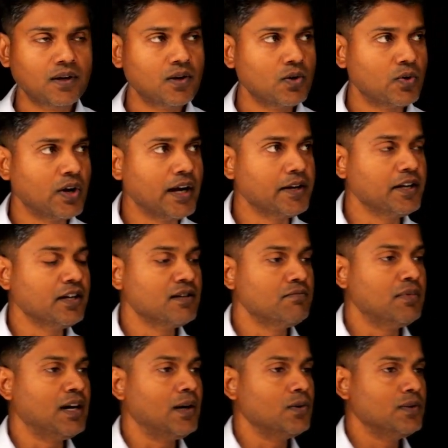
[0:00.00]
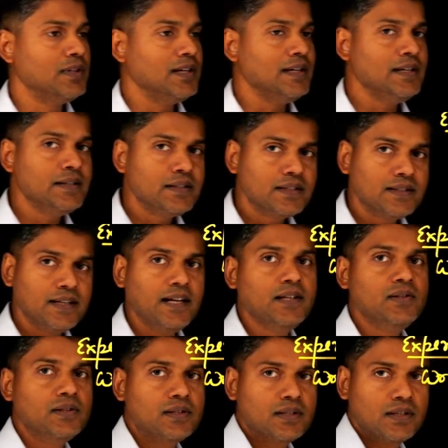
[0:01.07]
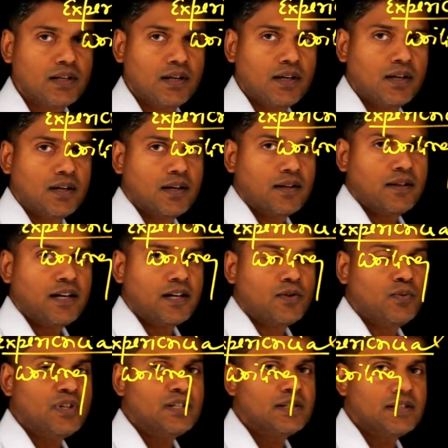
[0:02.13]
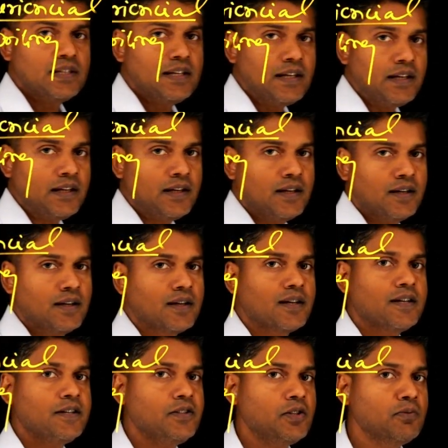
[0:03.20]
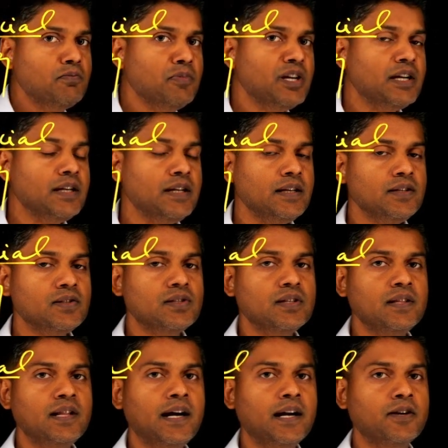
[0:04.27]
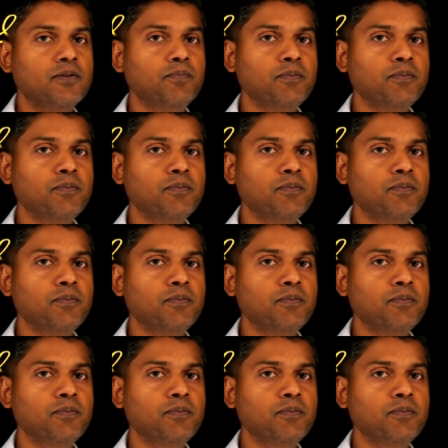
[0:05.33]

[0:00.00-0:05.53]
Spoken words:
writing about the essence that we see in the meanings that